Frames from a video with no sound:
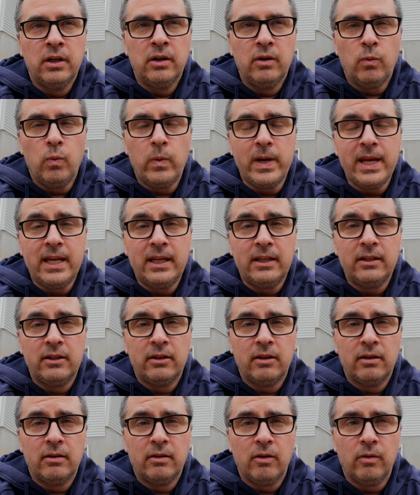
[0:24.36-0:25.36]

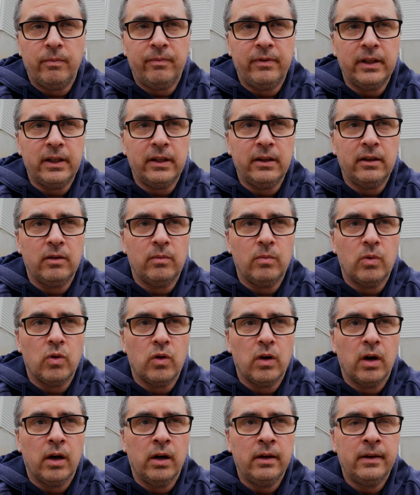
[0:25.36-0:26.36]
weeks, hopefully a little
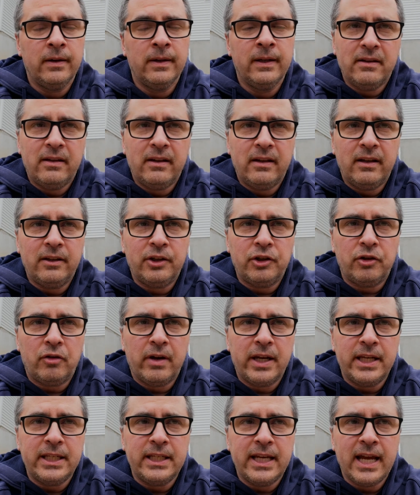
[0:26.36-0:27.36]
more it's
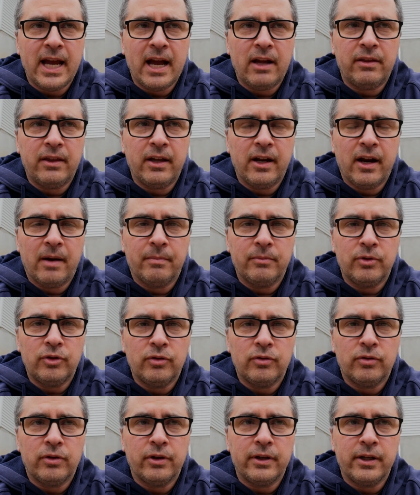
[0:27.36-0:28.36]
crazy out there. I'm
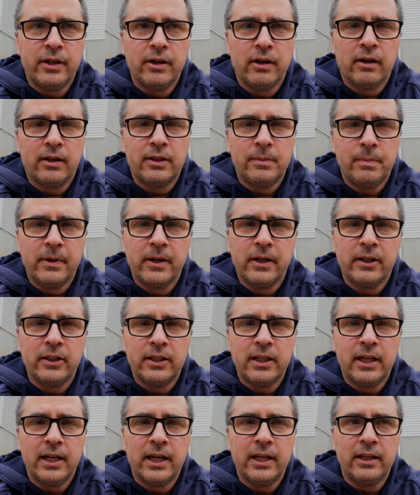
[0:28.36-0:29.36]
sure you're
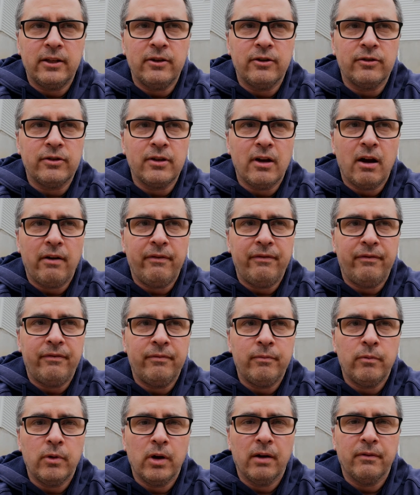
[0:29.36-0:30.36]
experiencing it yourself
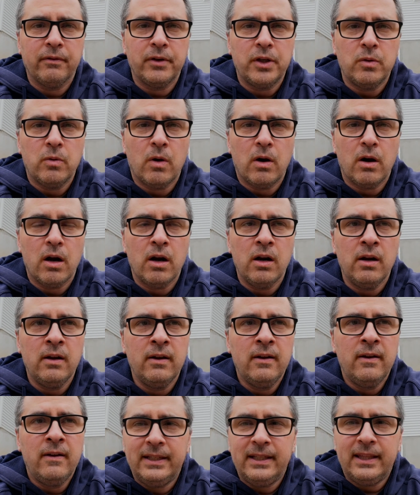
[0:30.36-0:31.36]
wherever you are.
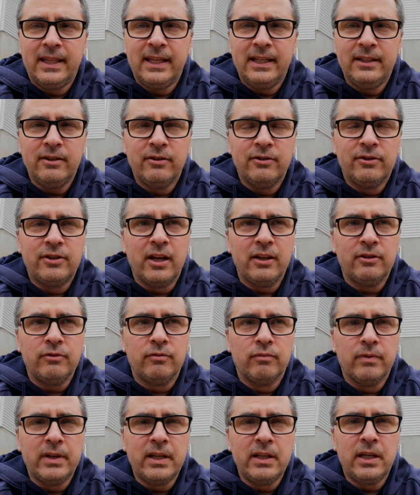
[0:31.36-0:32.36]
Things are just
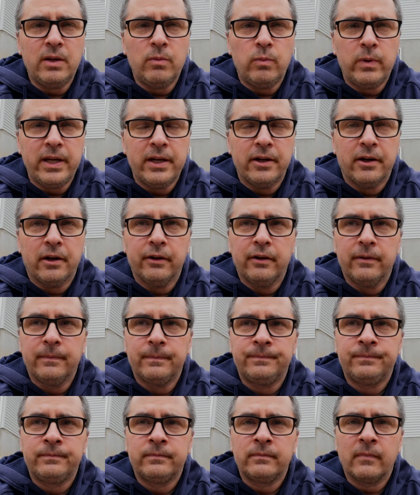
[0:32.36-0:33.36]
really weird.
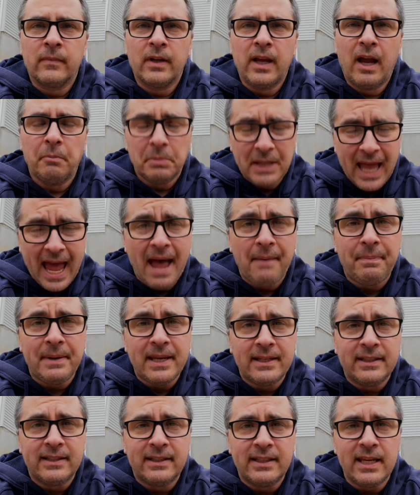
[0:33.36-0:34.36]
I was happy
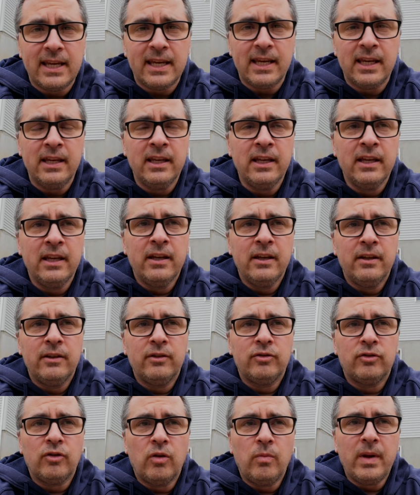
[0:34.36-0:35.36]
to see
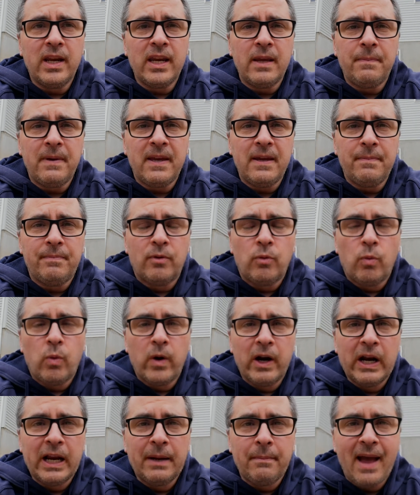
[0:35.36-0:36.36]
so many people
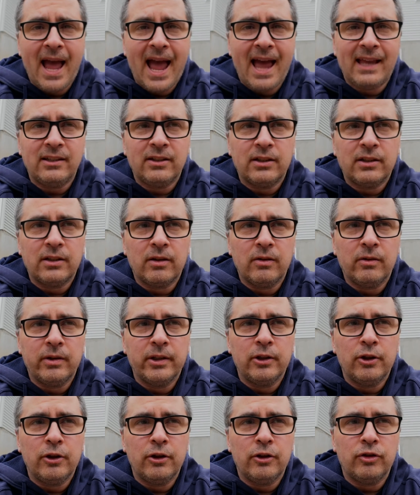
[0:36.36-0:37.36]
wearing masks
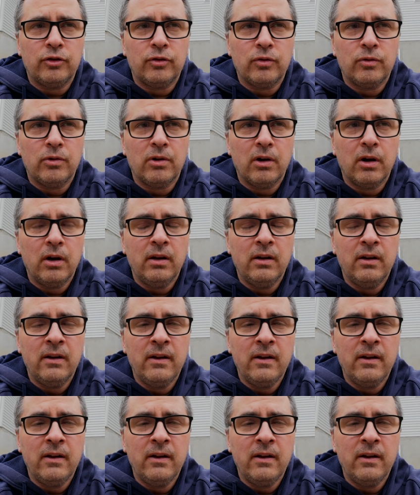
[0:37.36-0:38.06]
going to the store,